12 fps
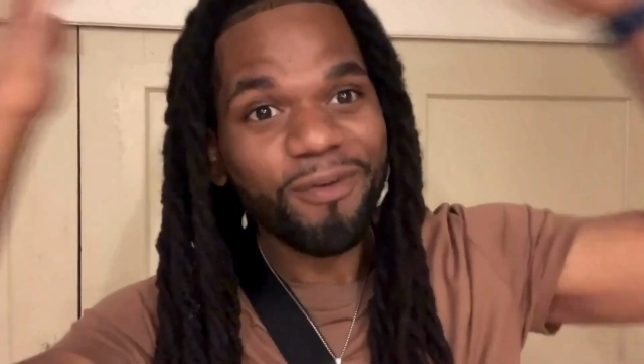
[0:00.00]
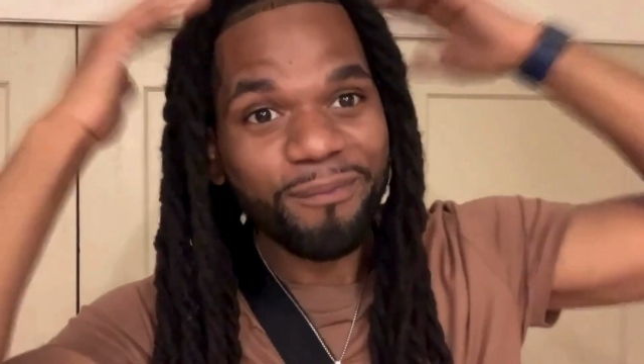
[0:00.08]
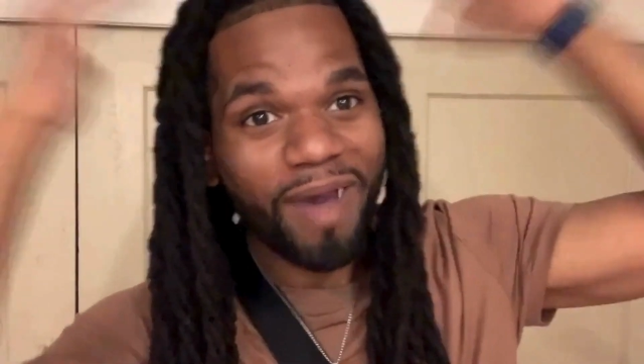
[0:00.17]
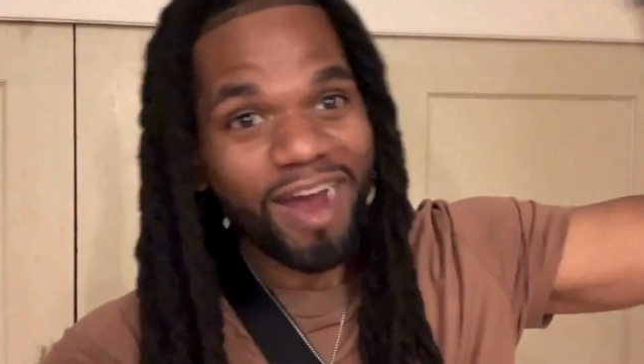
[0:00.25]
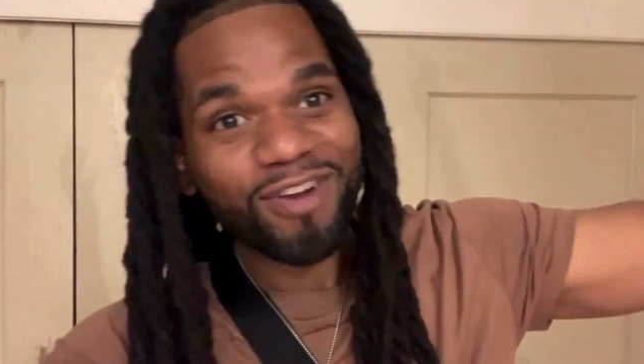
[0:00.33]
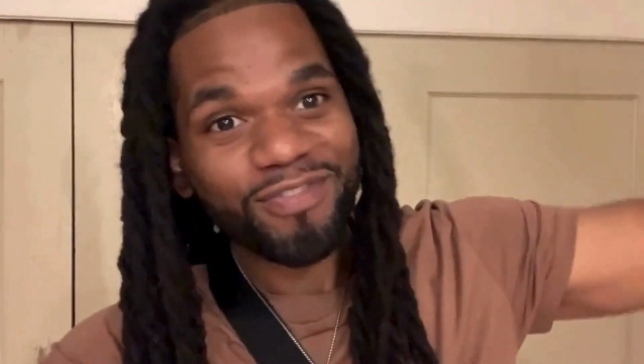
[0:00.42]

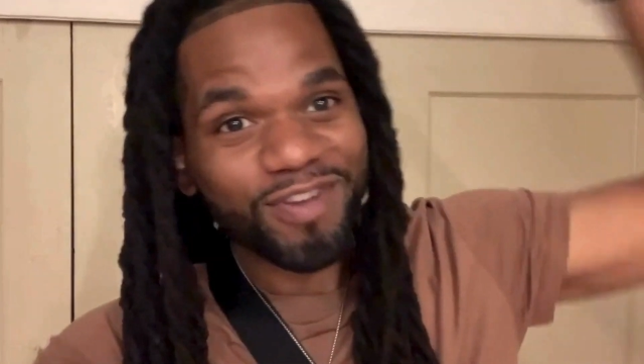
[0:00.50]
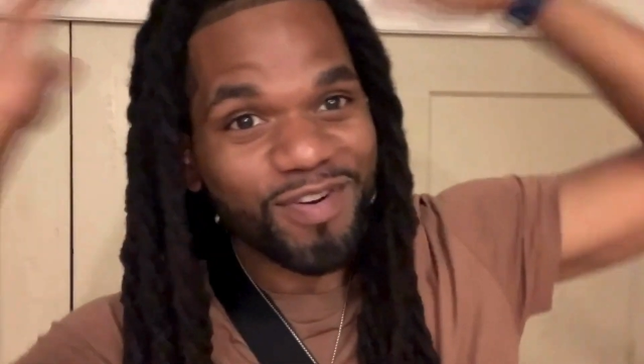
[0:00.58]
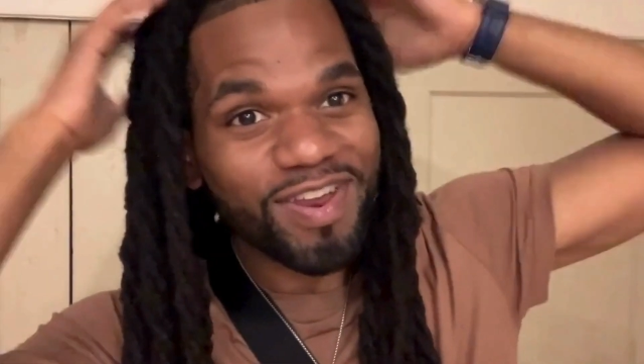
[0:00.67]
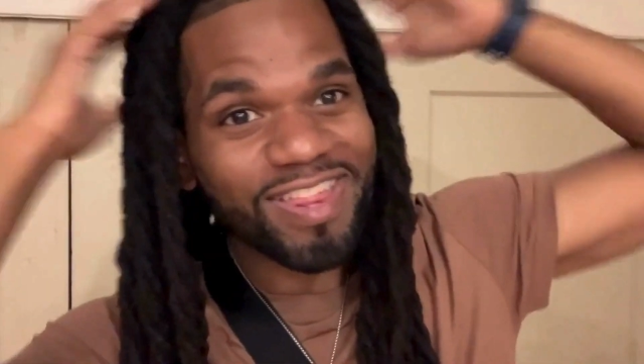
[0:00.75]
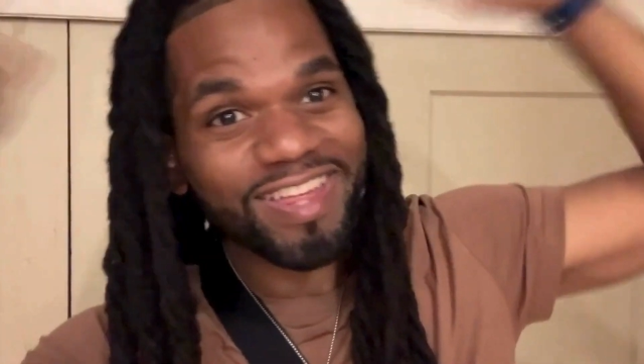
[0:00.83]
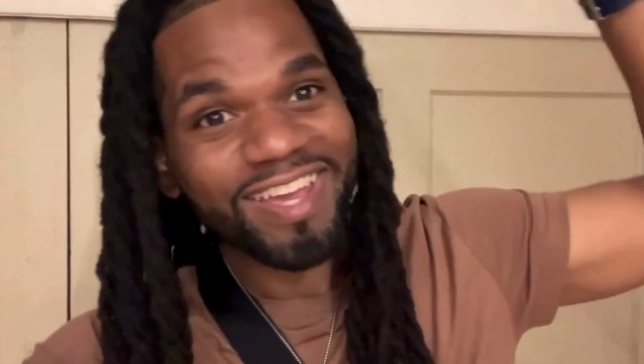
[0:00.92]

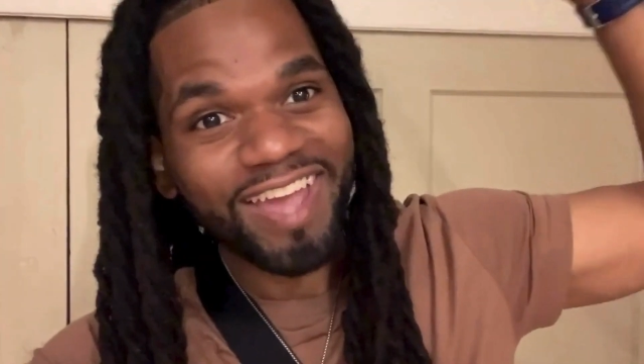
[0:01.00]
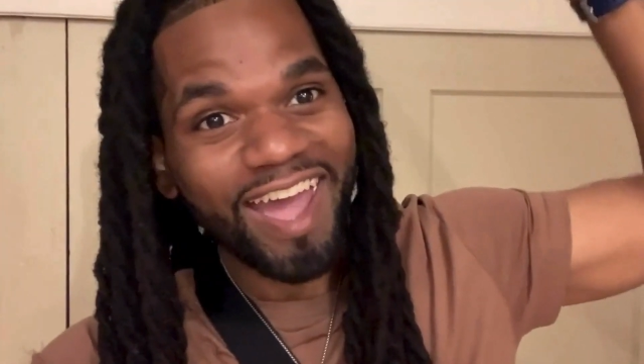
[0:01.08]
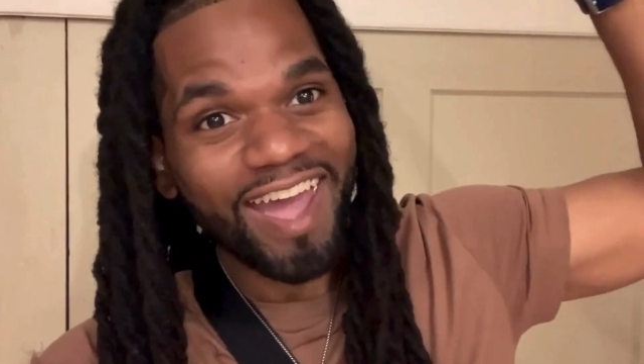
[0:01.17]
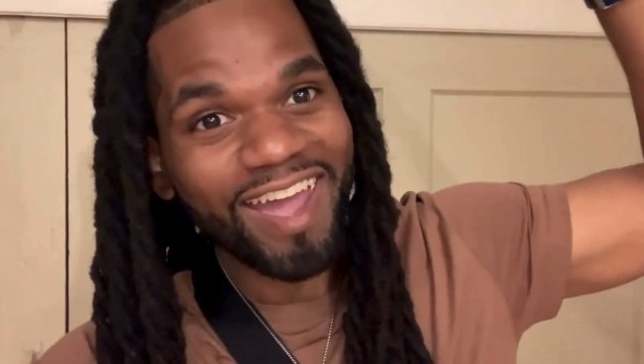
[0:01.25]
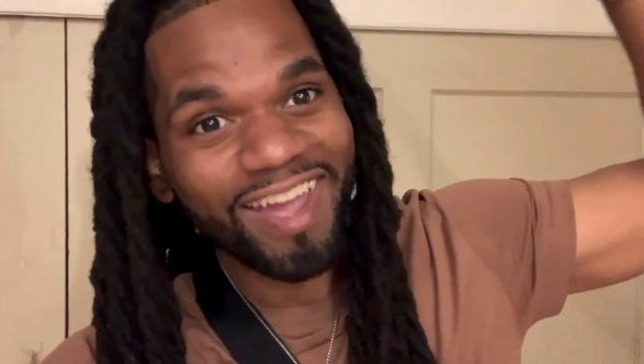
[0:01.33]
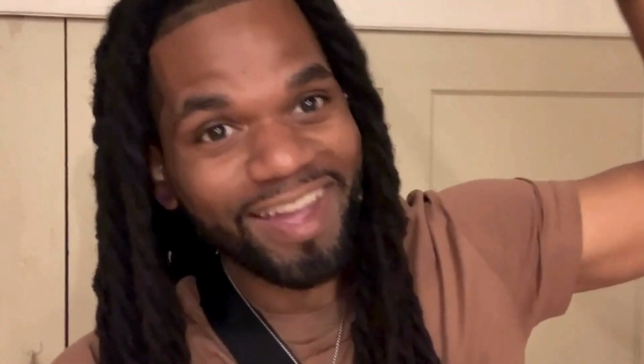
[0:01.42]
Battlefield is
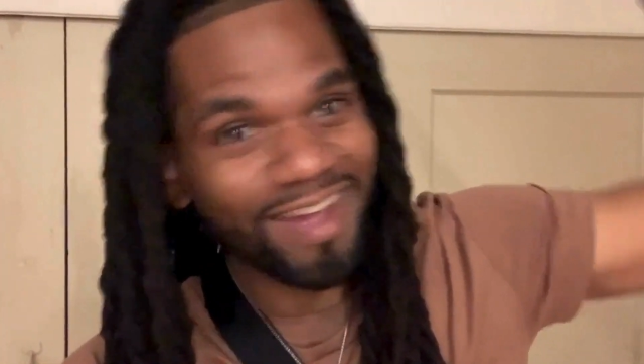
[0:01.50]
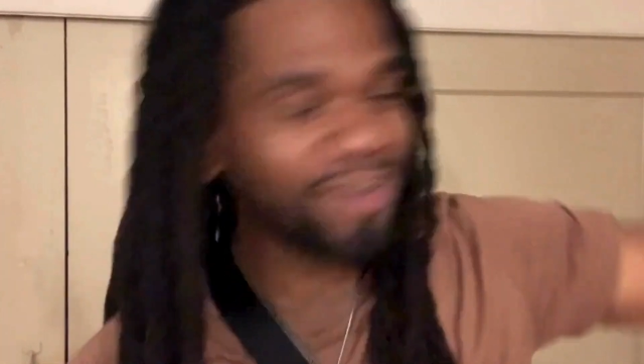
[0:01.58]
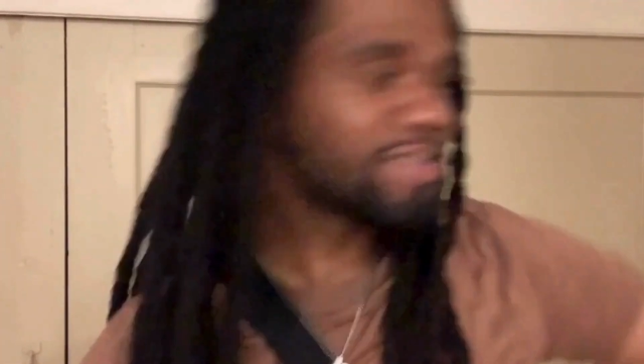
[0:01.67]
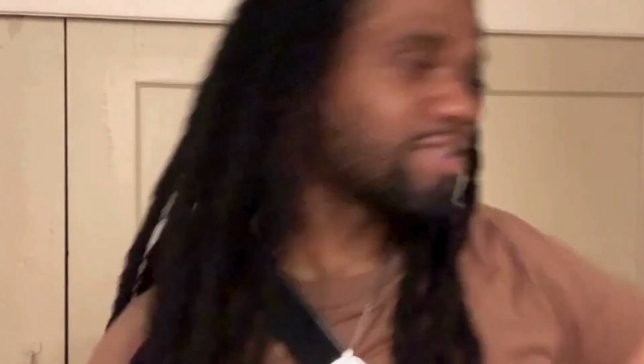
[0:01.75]
EA.